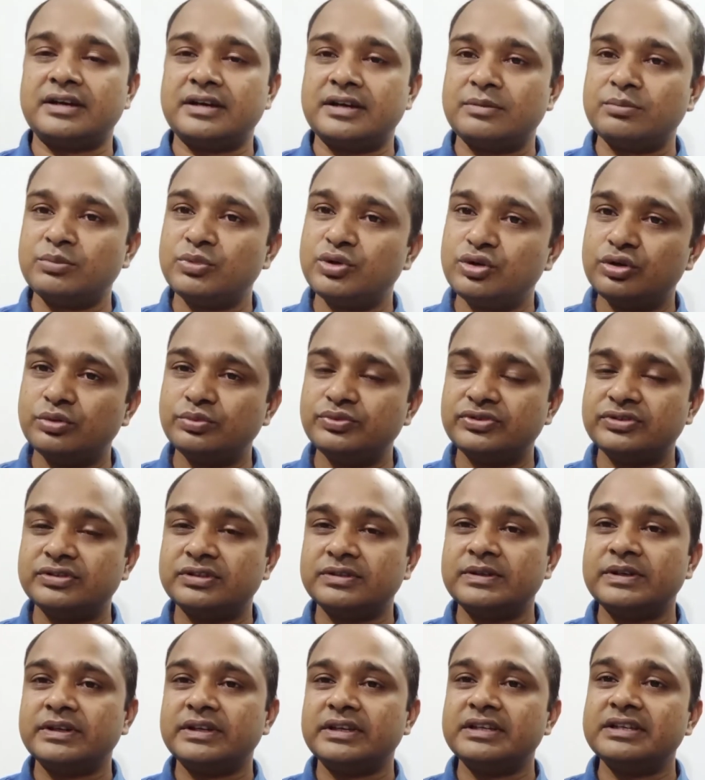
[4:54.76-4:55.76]
moves,
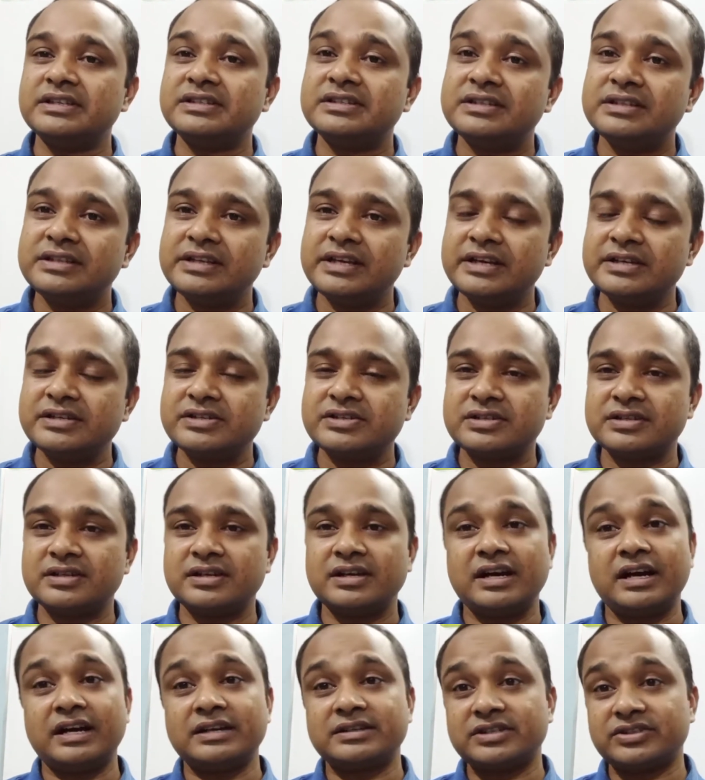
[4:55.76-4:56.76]
it creates
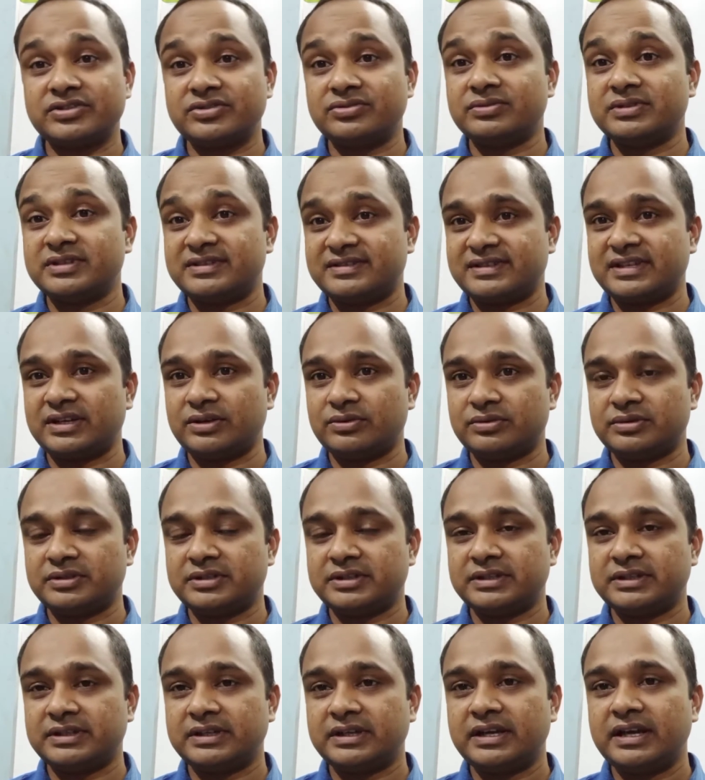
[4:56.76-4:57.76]
ultrasonic
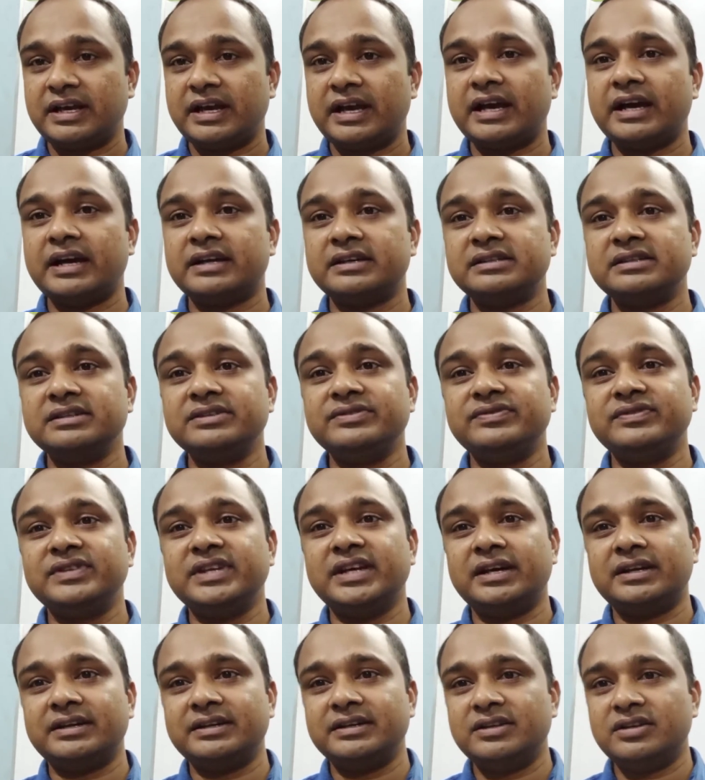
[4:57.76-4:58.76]
sound, and if
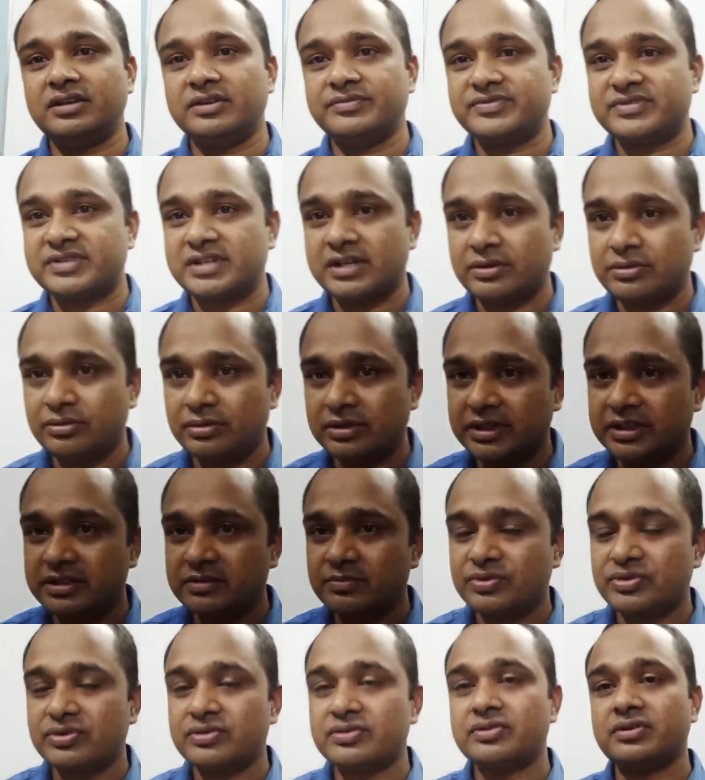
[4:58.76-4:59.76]
there are any obstacle in
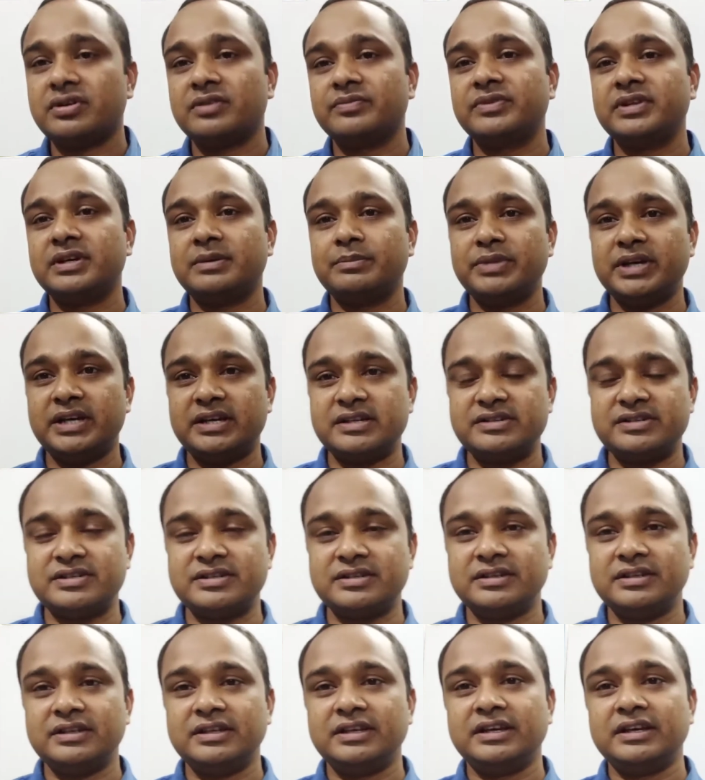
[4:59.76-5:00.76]
front of the bat,
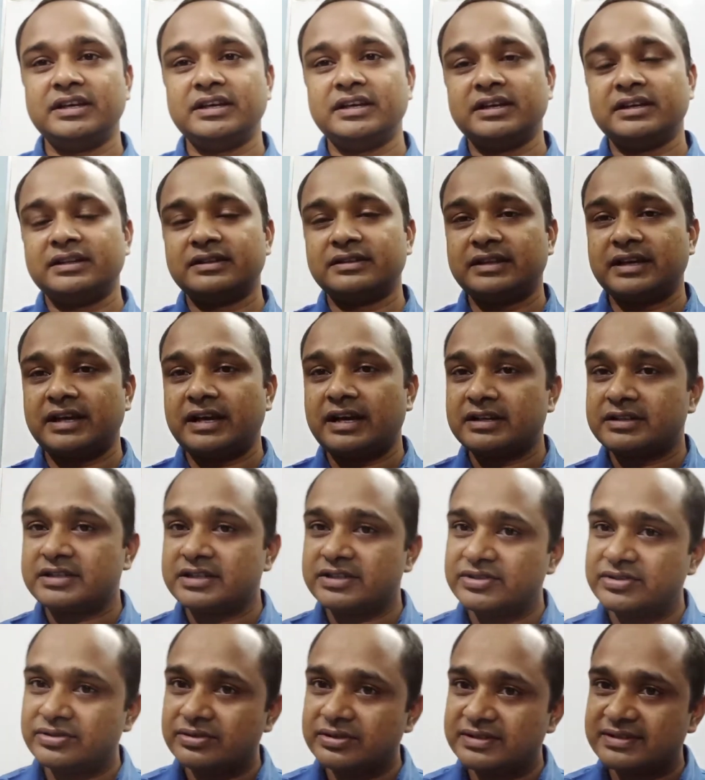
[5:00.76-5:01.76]
the
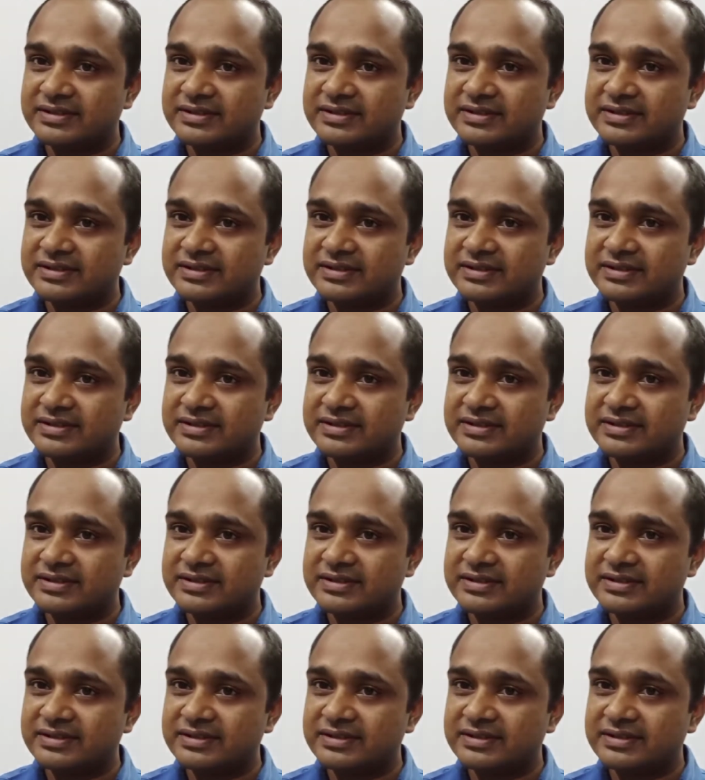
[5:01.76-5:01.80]
ultrasonic